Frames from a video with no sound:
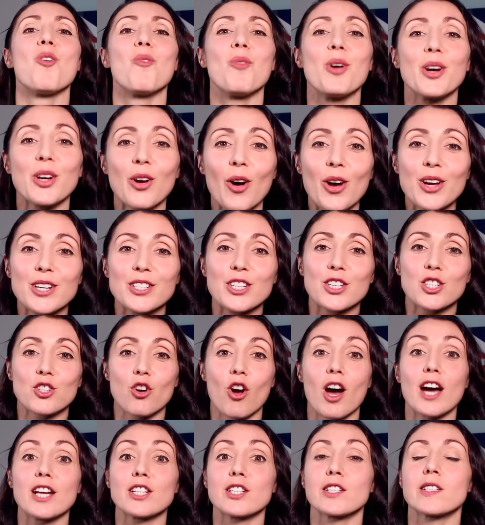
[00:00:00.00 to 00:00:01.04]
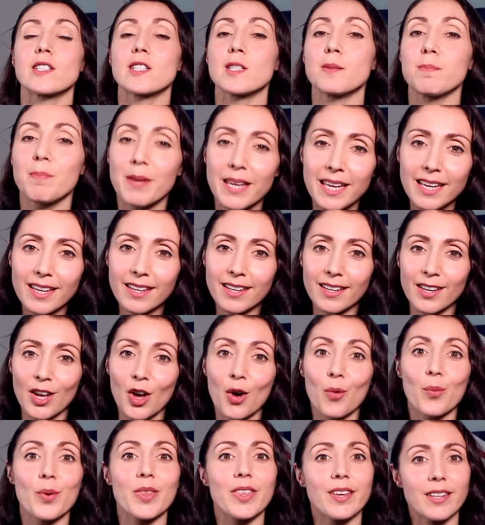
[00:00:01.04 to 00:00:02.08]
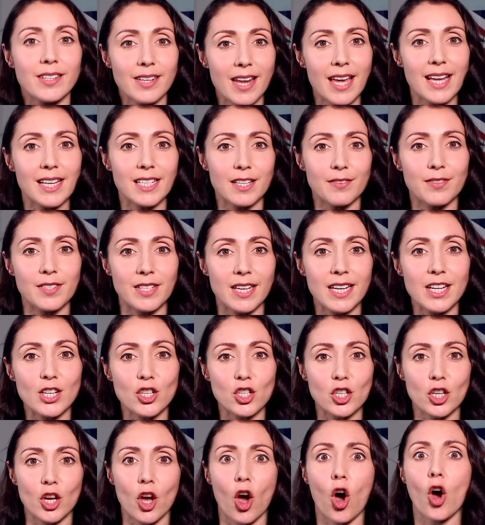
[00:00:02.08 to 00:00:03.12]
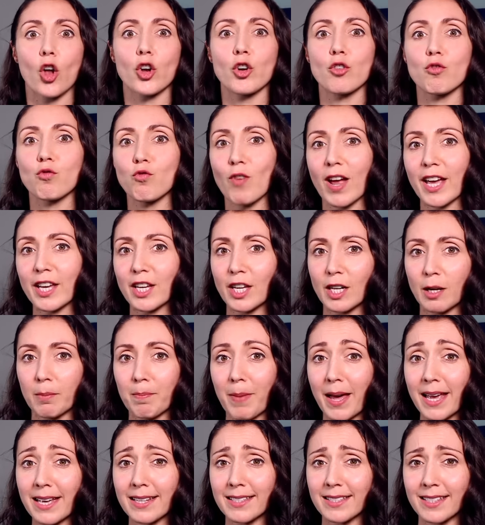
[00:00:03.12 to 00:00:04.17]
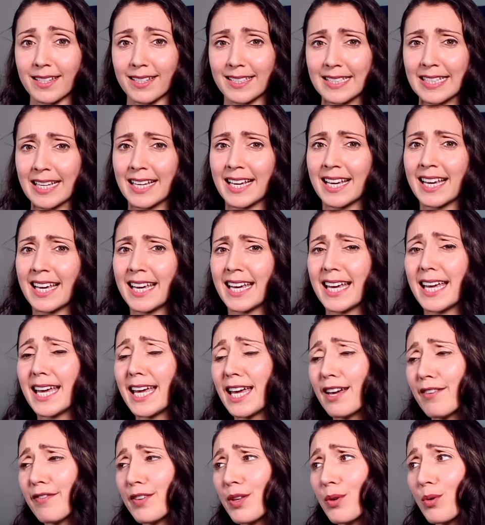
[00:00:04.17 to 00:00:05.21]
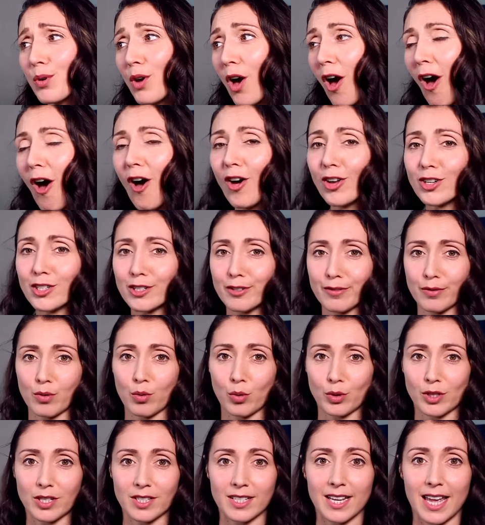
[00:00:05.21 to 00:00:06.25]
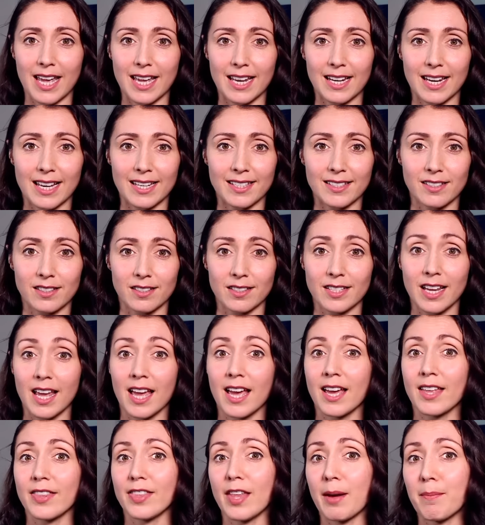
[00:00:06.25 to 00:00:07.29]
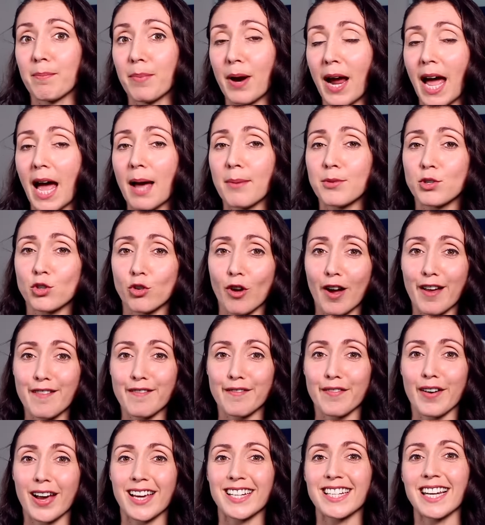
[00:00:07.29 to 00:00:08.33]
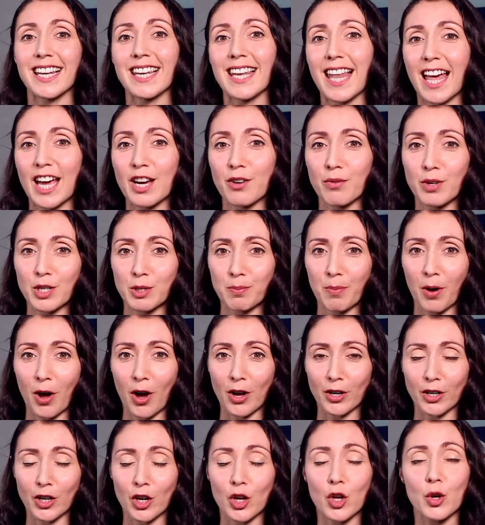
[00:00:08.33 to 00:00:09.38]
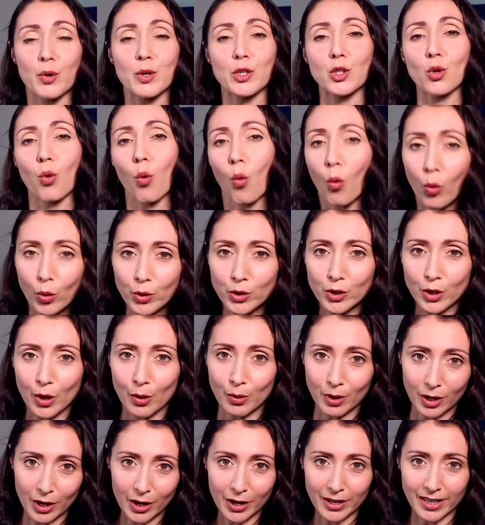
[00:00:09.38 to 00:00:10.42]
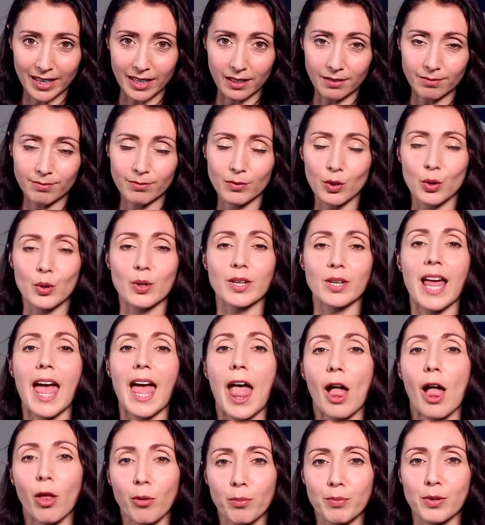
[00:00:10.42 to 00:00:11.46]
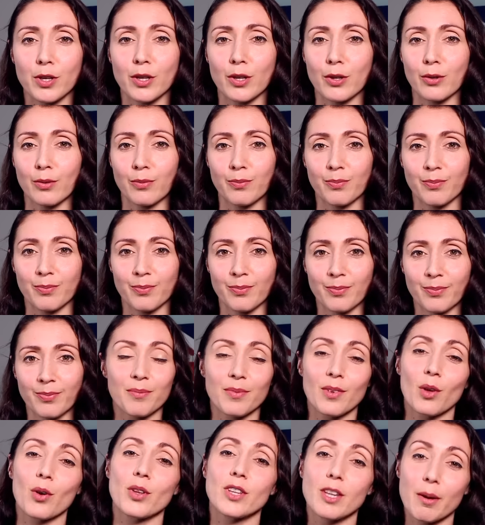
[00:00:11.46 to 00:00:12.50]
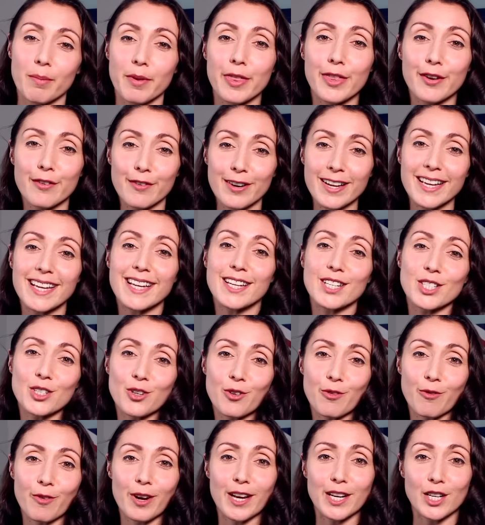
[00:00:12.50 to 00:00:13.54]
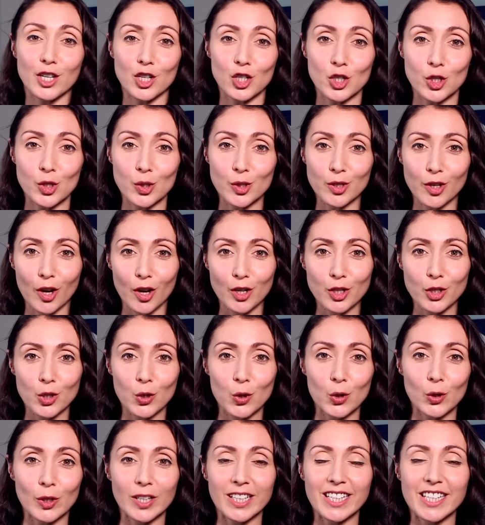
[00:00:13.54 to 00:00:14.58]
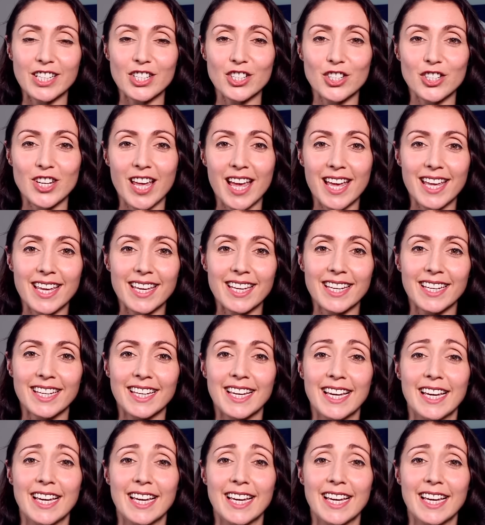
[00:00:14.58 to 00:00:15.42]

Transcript: We're going to try to speak with a native teacher on a regular basis. If you can't afford to take lessons, then perhaps try and find a language partner who is also learning, who can help you. Number three is to read a news article each day.